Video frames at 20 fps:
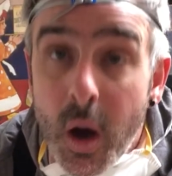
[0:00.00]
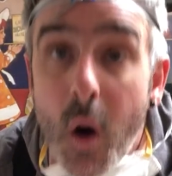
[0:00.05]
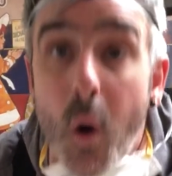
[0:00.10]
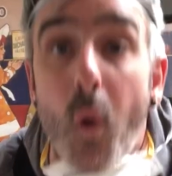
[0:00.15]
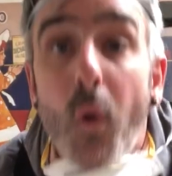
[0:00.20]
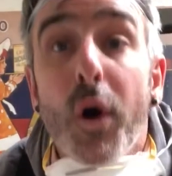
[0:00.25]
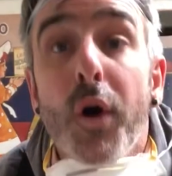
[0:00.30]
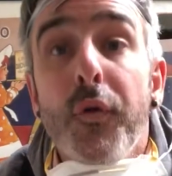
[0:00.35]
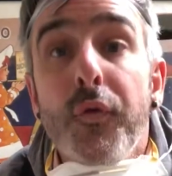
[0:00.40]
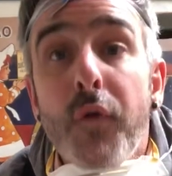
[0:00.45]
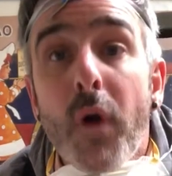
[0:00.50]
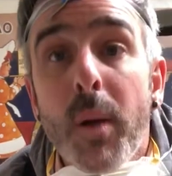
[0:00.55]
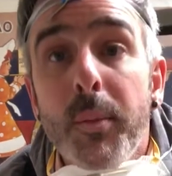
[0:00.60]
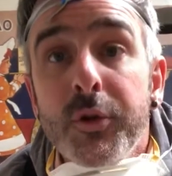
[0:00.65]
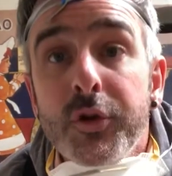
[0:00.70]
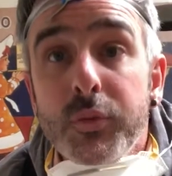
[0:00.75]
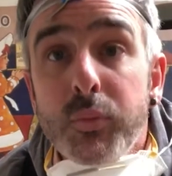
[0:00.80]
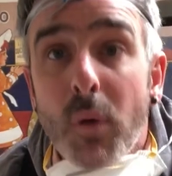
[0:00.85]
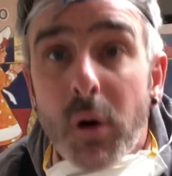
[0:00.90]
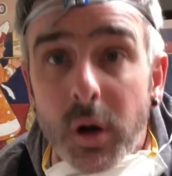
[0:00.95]
or a
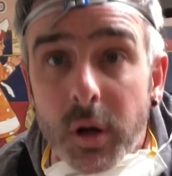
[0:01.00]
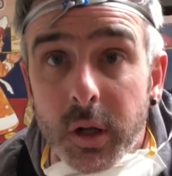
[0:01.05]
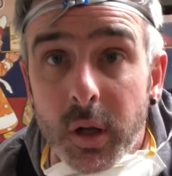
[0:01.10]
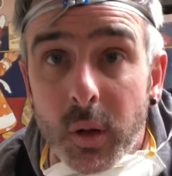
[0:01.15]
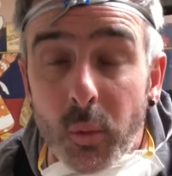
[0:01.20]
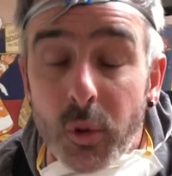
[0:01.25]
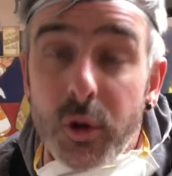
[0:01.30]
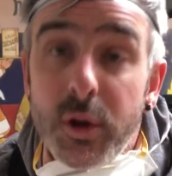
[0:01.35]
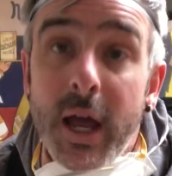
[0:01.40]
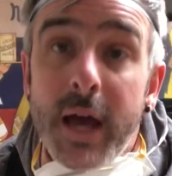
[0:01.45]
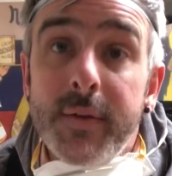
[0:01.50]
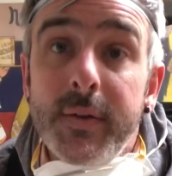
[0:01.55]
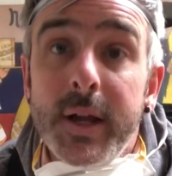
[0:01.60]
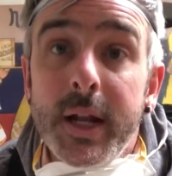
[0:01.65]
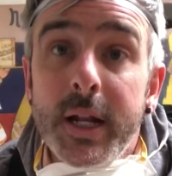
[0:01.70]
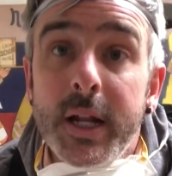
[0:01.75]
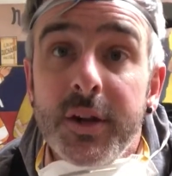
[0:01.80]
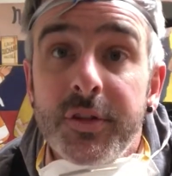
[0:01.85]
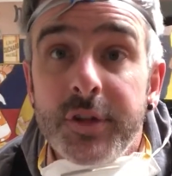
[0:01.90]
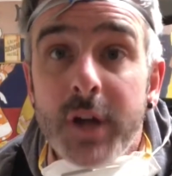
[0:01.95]
farmer's market where you have
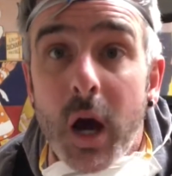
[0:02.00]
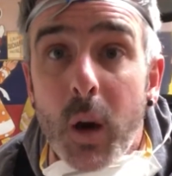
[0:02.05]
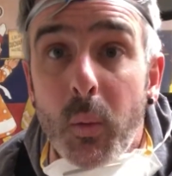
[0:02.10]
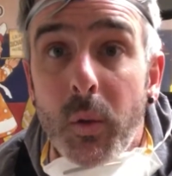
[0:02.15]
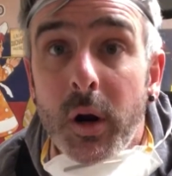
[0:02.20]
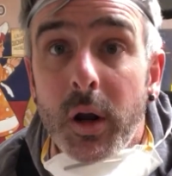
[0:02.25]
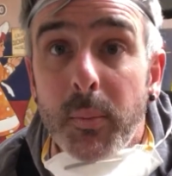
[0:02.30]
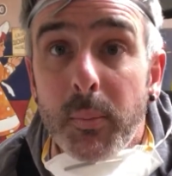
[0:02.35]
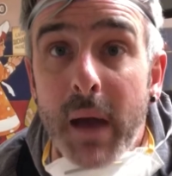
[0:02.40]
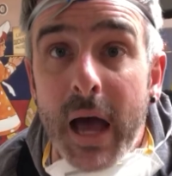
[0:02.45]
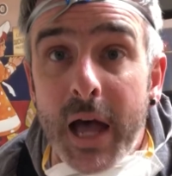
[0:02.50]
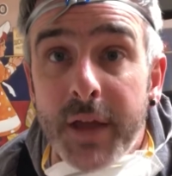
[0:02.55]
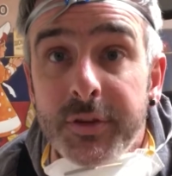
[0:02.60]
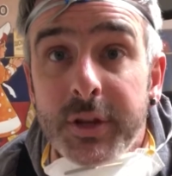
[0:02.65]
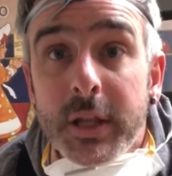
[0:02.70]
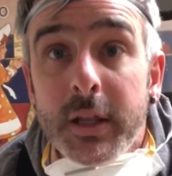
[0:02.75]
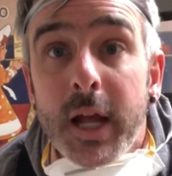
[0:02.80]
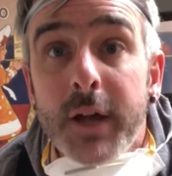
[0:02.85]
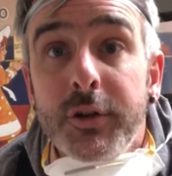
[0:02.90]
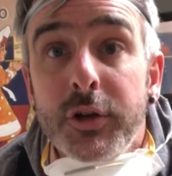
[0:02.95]
idiots not wearing masks
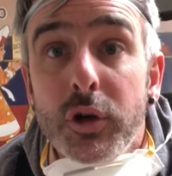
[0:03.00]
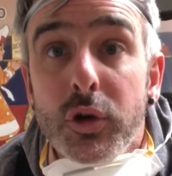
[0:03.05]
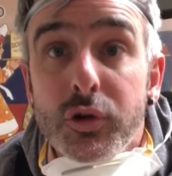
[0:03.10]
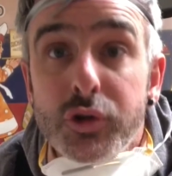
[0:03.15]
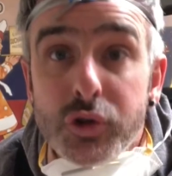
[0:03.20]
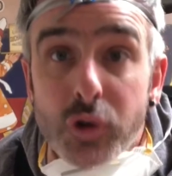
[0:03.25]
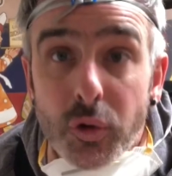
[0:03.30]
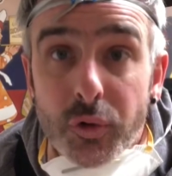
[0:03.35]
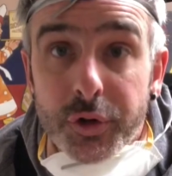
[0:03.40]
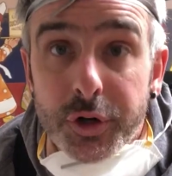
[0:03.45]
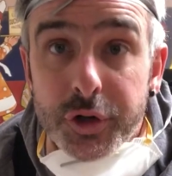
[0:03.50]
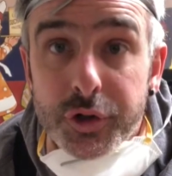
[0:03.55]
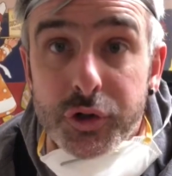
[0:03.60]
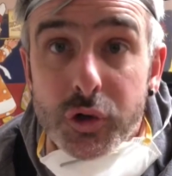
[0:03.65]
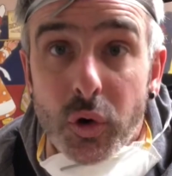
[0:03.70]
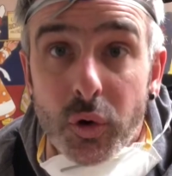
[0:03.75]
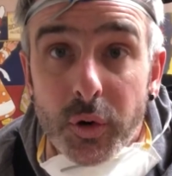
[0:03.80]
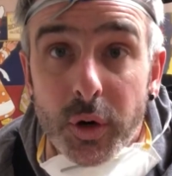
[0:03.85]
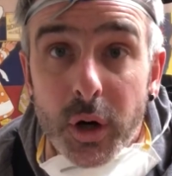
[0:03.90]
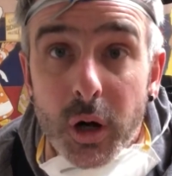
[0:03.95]
and let you go shoulder to
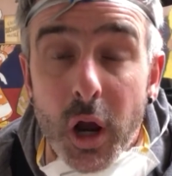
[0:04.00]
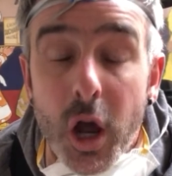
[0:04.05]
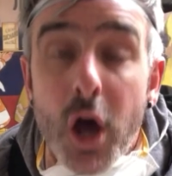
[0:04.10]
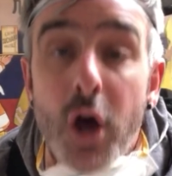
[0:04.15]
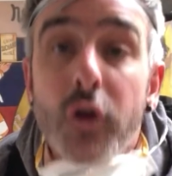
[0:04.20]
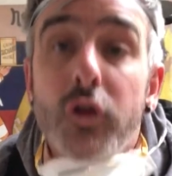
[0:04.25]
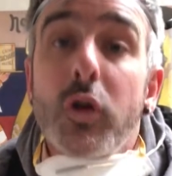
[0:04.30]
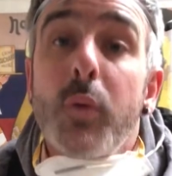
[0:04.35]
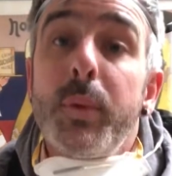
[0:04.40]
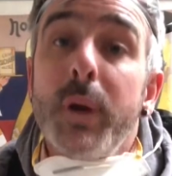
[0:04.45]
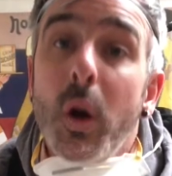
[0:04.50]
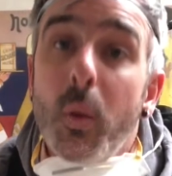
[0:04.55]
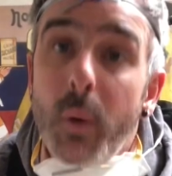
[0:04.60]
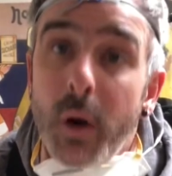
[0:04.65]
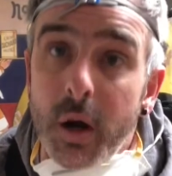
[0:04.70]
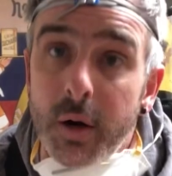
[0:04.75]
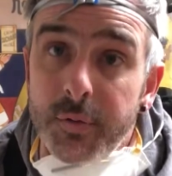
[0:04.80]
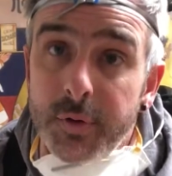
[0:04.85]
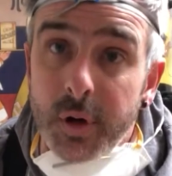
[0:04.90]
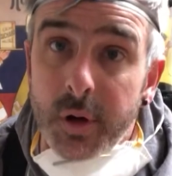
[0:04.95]
shoulder. So be
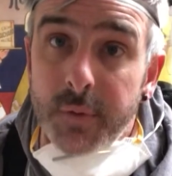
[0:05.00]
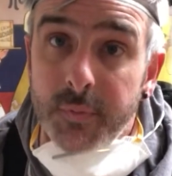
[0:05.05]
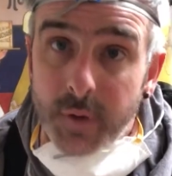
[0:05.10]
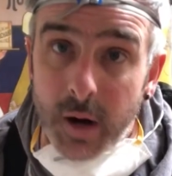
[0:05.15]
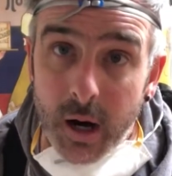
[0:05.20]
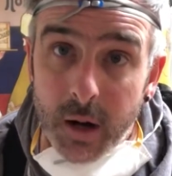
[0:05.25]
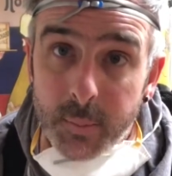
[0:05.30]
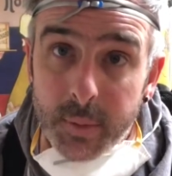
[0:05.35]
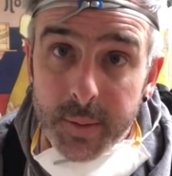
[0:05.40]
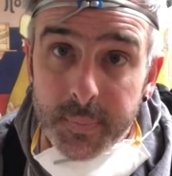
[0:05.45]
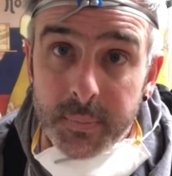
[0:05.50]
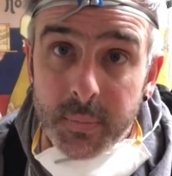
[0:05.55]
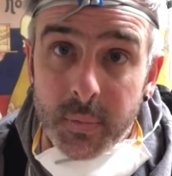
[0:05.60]
aware of your environment.